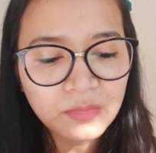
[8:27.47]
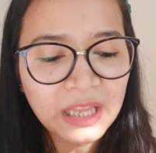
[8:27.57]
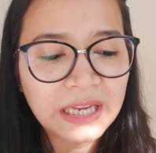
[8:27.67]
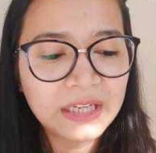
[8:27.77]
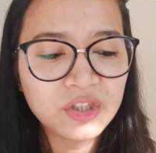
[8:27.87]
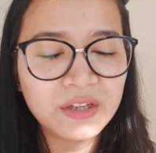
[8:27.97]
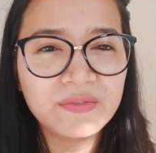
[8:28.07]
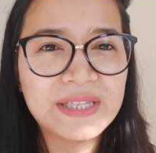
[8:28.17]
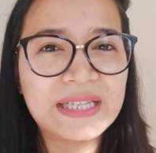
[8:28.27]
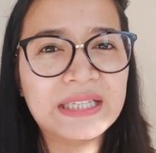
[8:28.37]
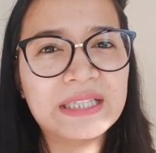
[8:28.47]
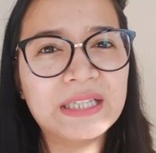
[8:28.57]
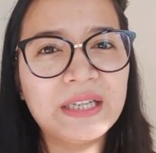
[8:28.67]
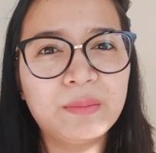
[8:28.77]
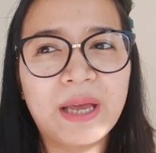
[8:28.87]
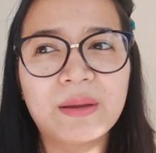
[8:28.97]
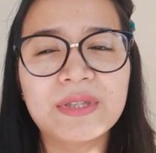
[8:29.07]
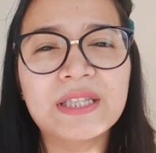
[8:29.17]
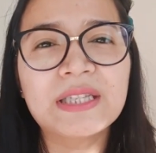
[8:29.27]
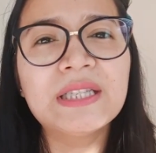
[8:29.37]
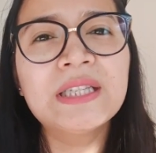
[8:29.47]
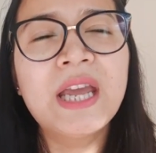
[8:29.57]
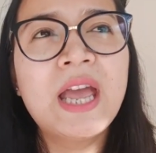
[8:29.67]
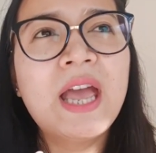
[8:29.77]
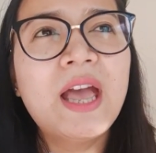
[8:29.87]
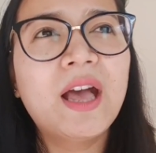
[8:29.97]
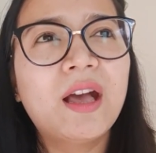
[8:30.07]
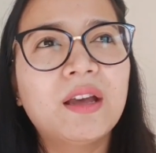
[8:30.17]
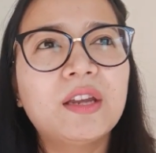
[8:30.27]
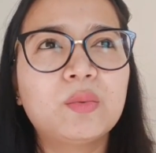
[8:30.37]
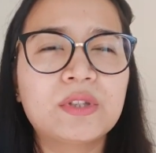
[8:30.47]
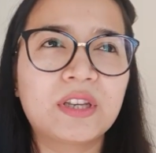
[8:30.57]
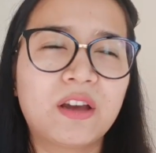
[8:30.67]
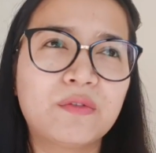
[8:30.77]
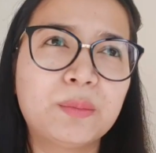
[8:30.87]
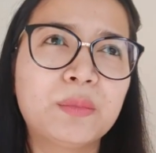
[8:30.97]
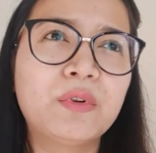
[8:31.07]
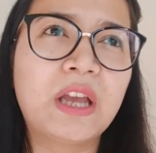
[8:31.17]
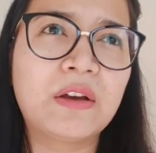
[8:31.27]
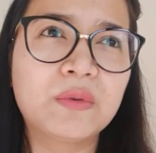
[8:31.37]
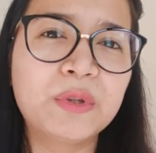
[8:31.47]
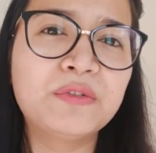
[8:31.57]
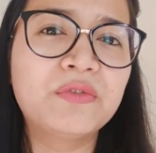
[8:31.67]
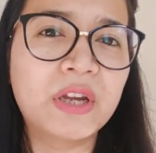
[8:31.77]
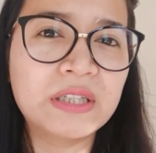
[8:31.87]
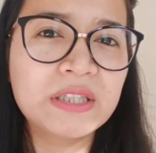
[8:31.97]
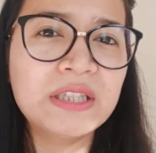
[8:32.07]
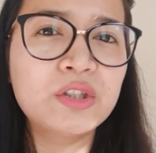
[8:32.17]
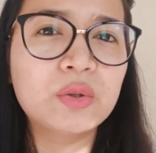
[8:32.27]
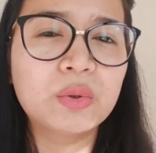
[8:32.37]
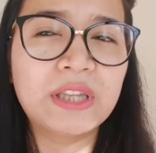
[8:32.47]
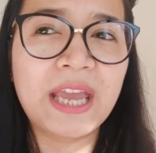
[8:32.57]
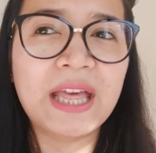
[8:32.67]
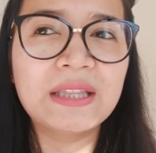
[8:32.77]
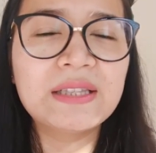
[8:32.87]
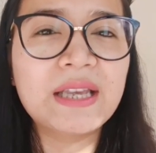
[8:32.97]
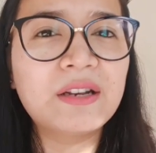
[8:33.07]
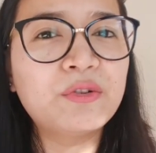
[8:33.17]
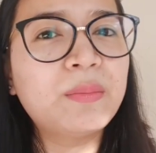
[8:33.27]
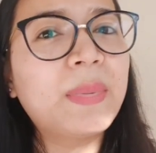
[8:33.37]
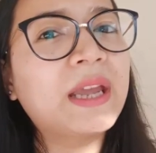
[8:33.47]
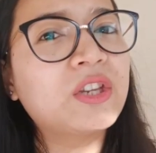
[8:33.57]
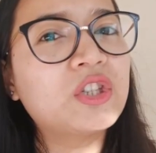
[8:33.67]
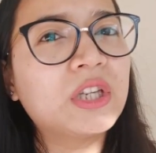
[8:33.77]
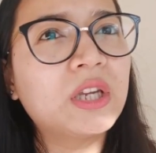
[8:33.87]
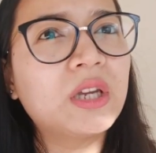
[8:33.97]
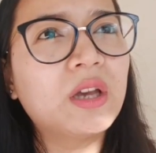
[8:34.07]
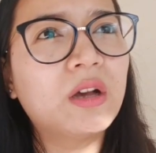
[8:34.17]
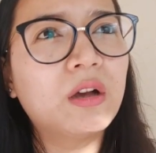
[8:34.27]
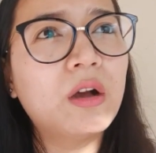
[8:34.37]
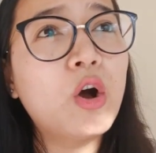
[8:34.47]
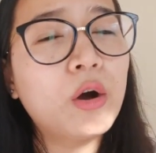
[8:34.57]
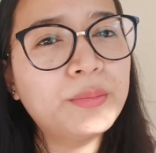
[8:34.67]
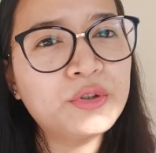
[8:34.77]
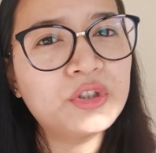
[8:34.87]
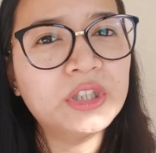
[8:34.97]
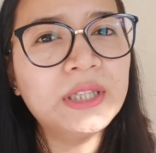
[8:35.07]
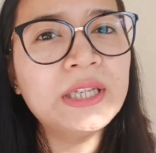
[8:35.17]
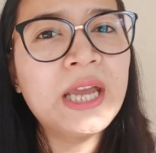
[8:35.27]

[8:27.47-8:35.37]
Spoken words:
aged care facility in Palmerston. It was a government funded, so they had this salary packaging option.